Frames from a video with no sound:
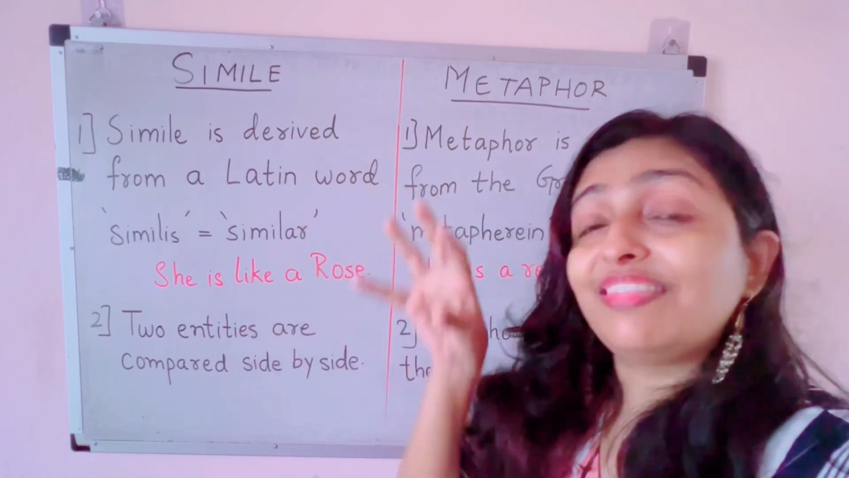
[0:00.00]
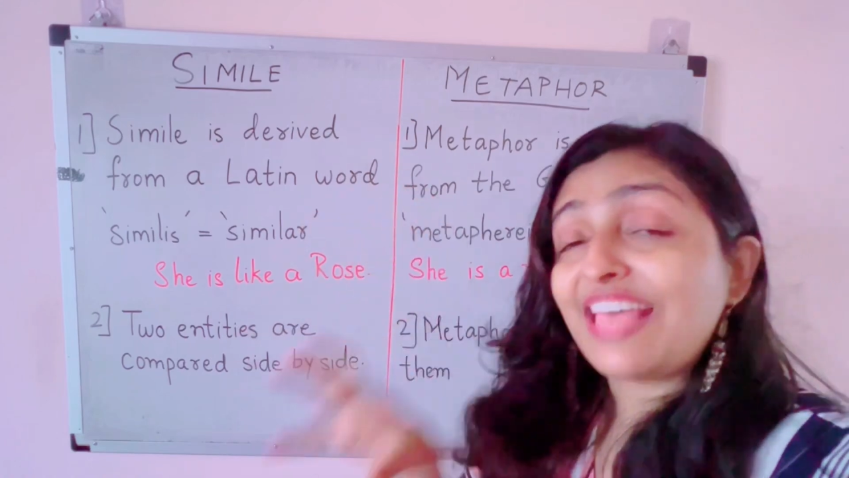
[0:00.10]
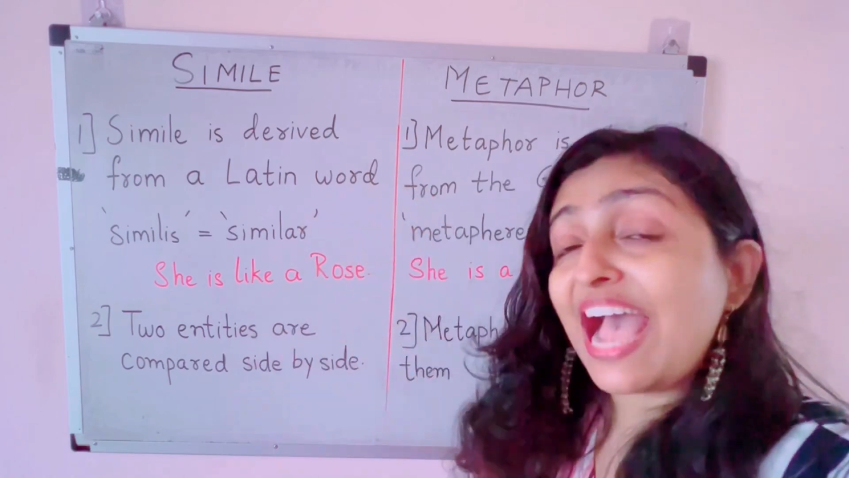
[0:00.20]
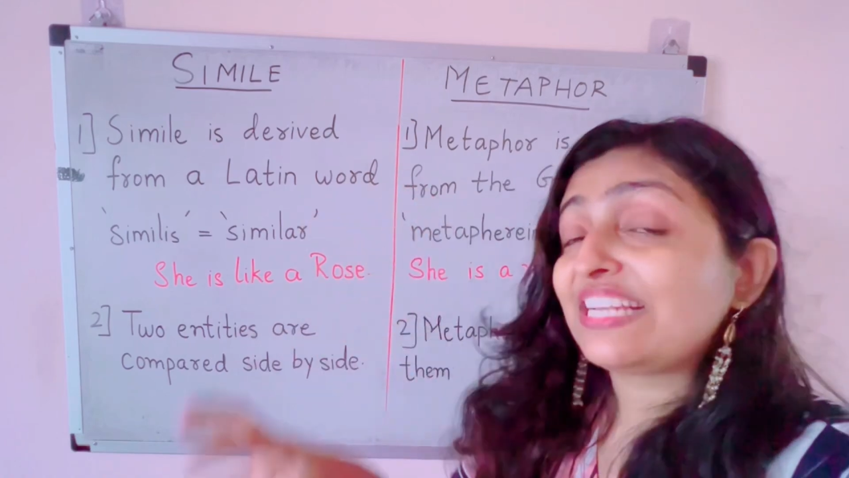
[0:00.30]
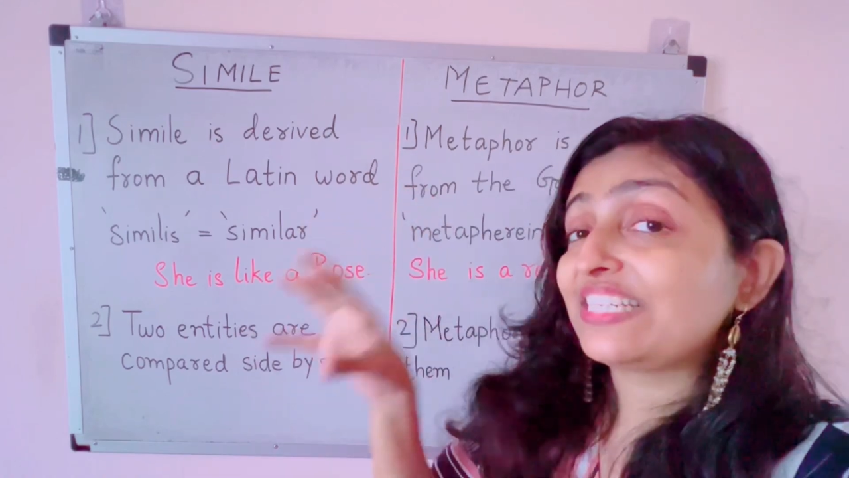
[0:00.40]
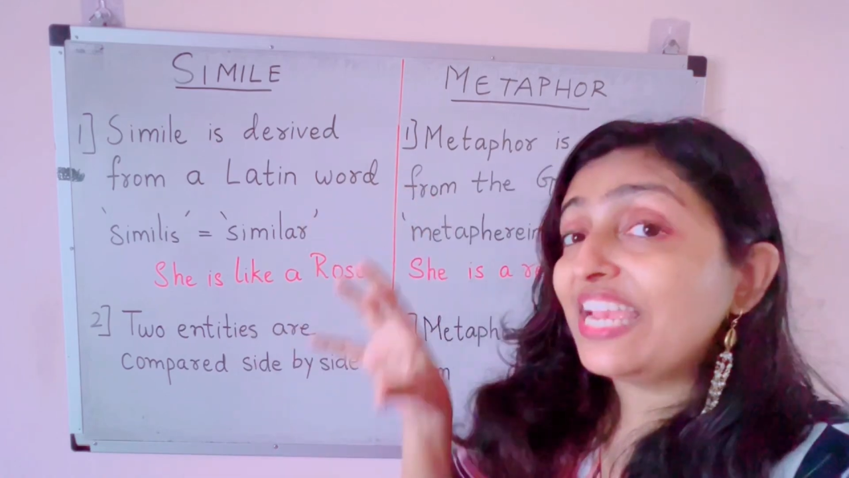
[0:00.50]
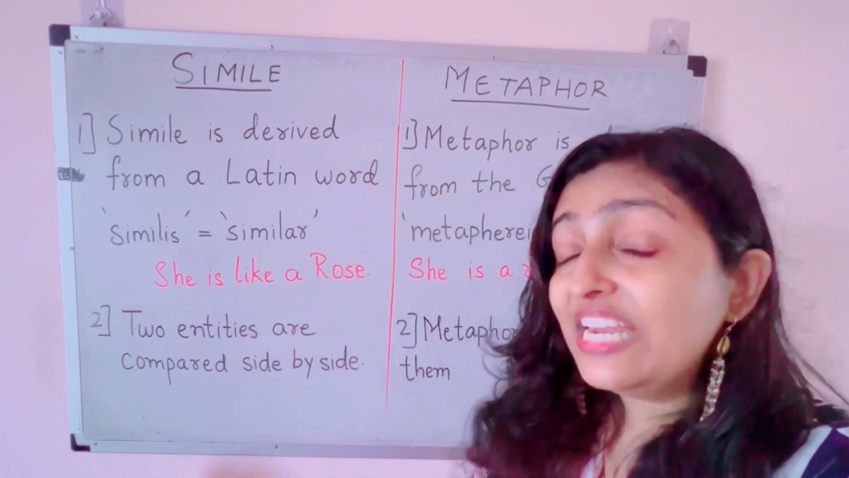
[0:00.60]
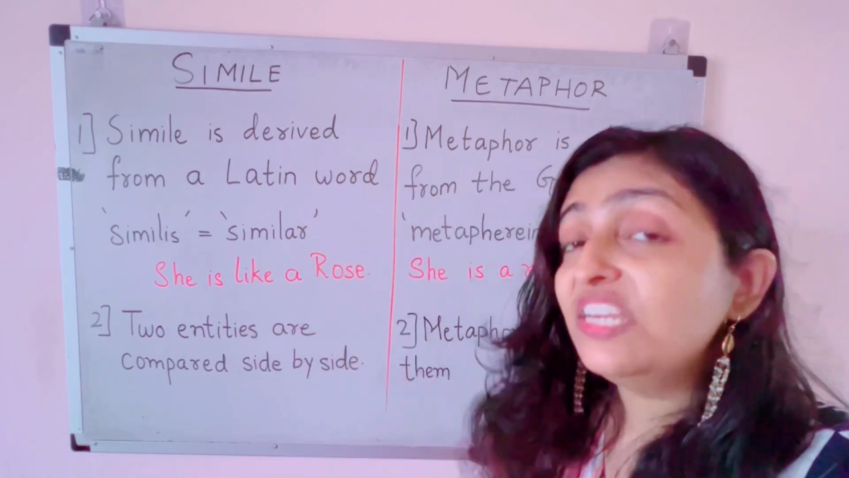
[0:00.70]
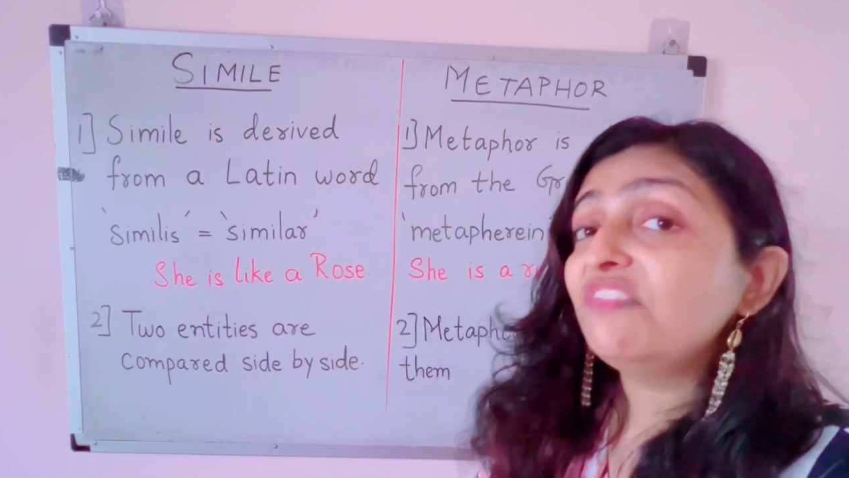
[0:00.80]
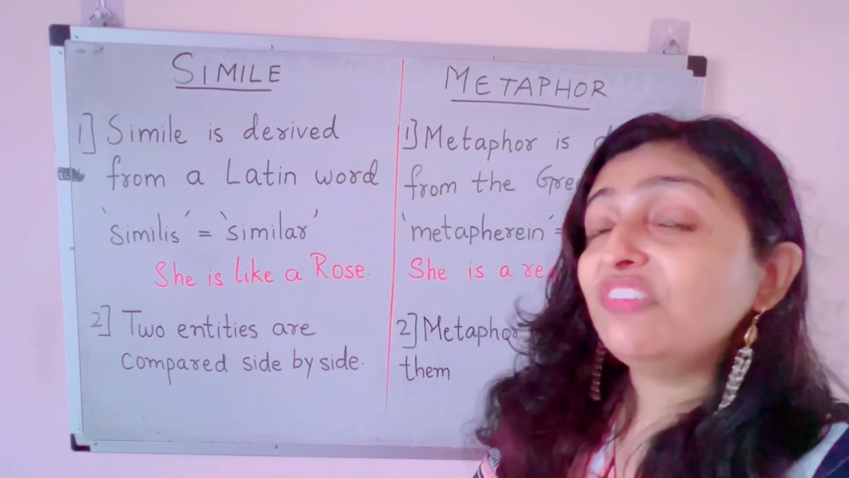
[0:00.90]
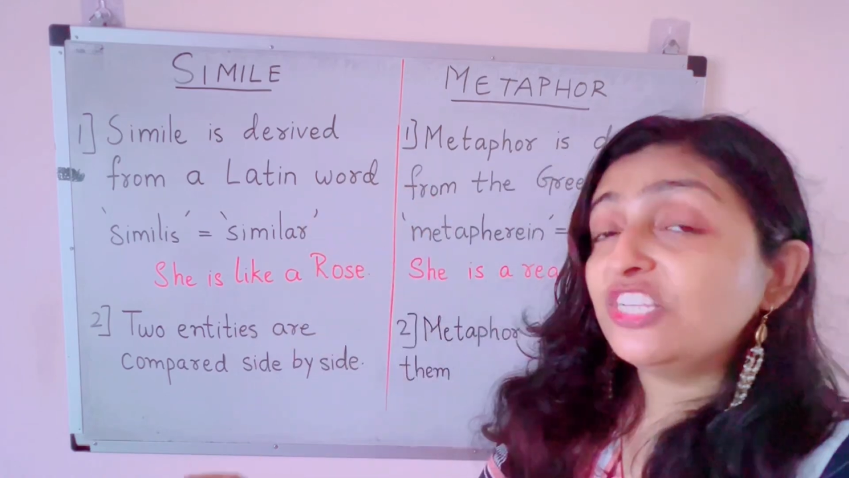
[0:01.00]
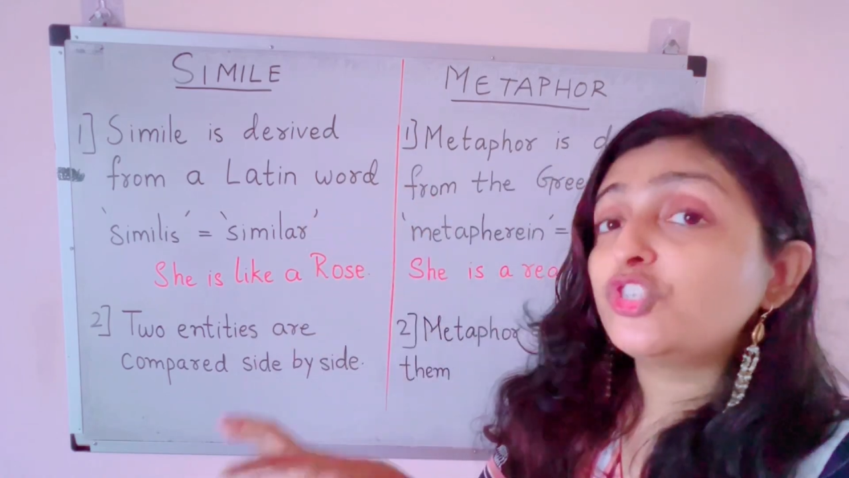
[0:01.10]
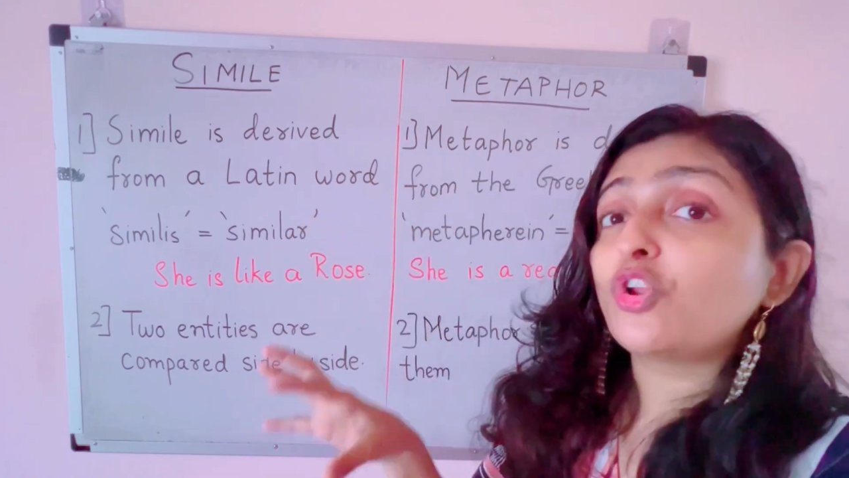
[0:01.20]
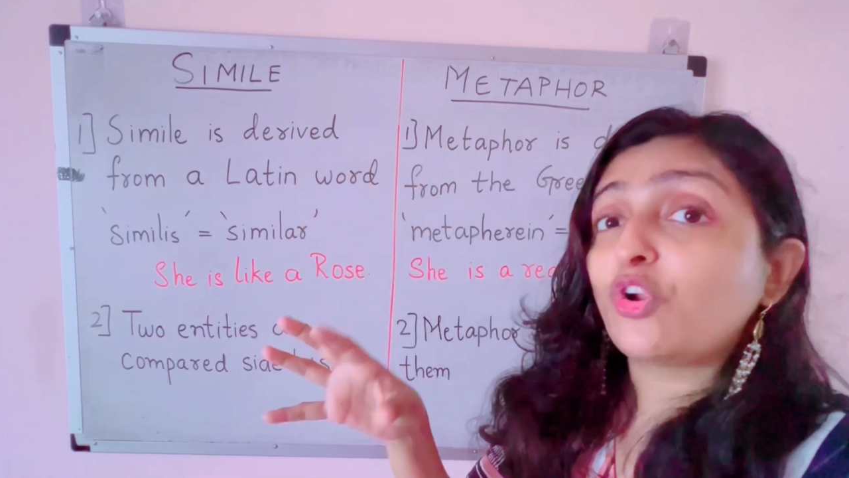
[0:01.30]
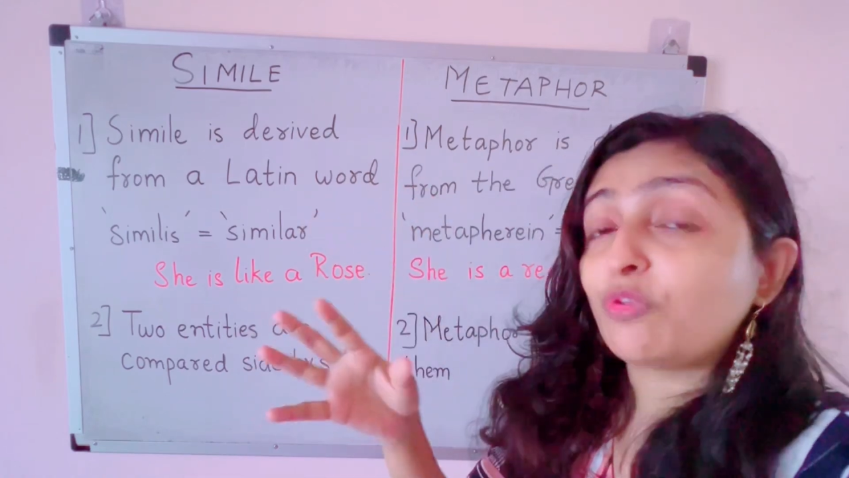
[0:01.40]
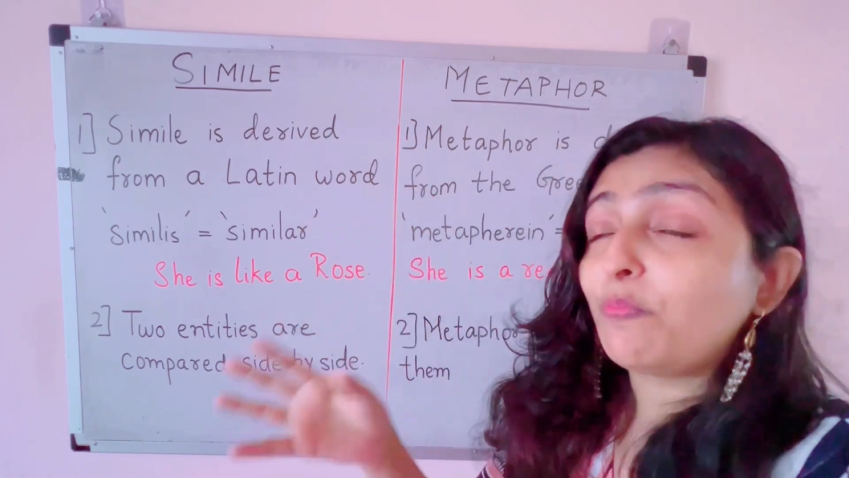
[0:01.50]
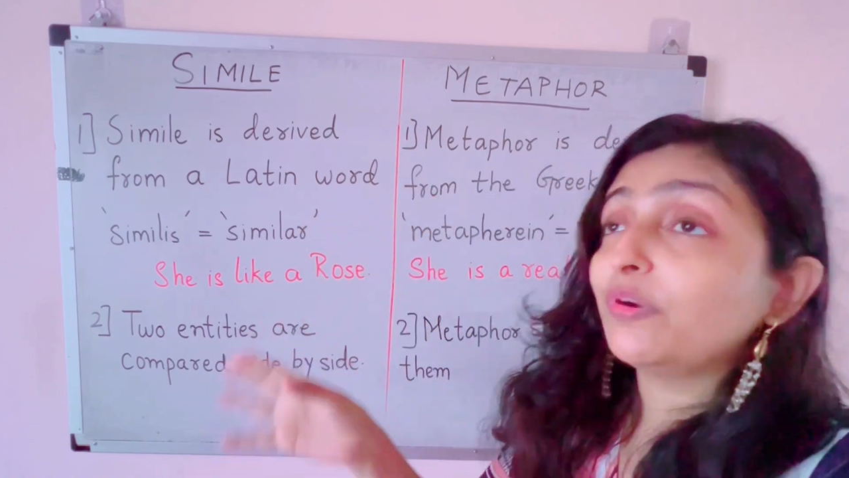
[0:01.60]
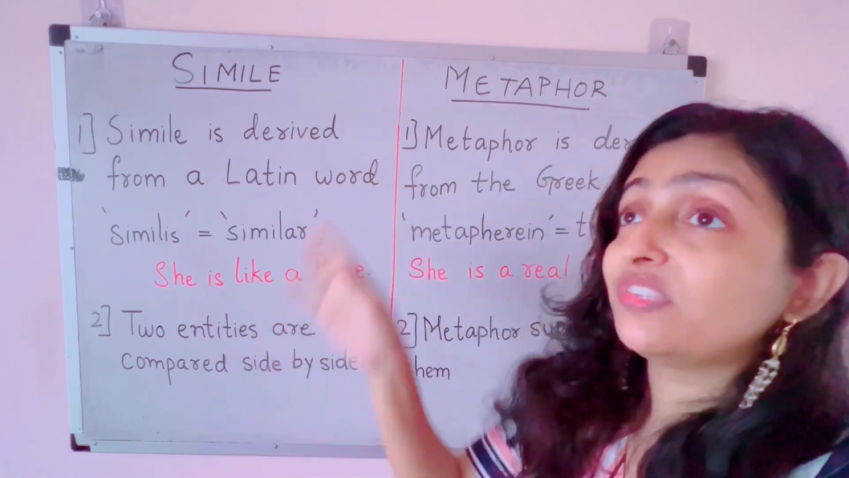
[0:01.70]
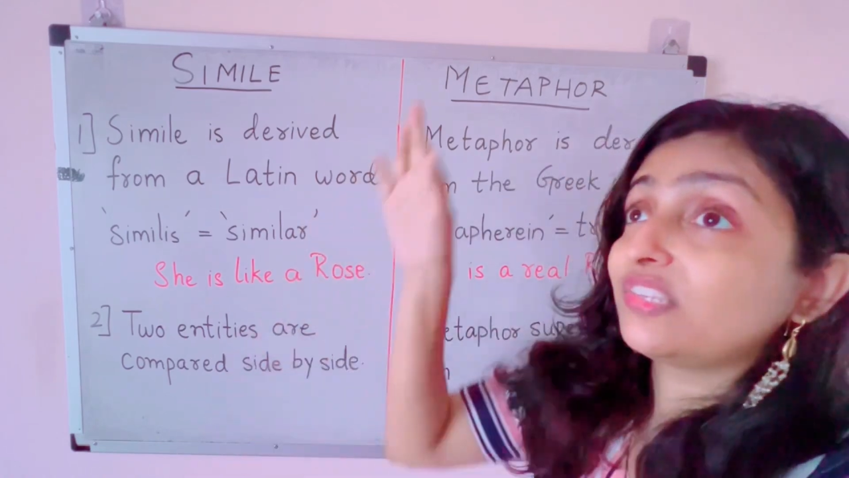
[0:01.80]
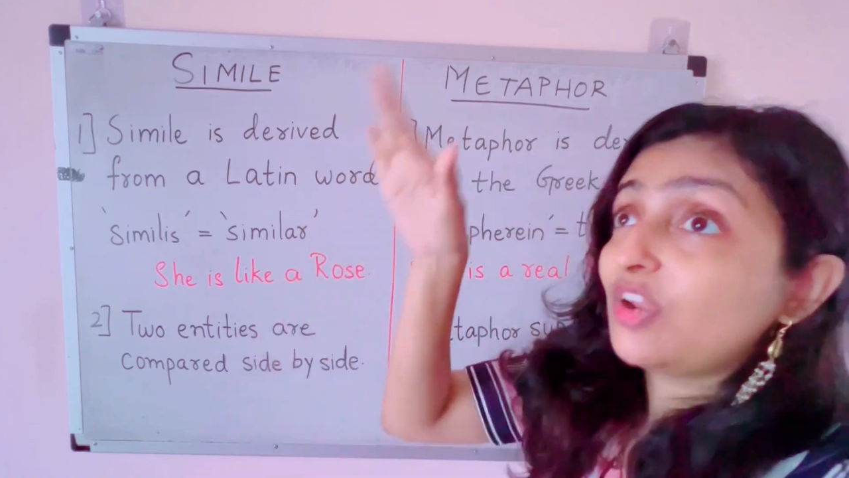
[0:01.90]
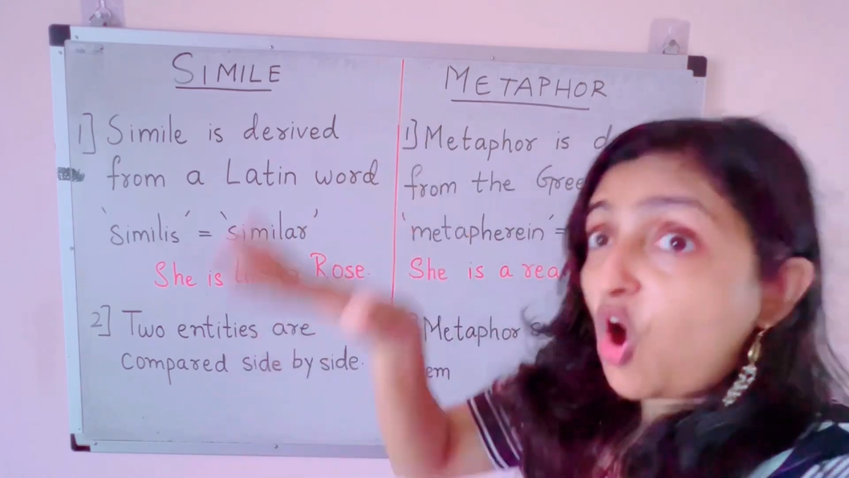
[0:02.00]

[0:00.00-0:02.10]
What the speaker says: that individual or the person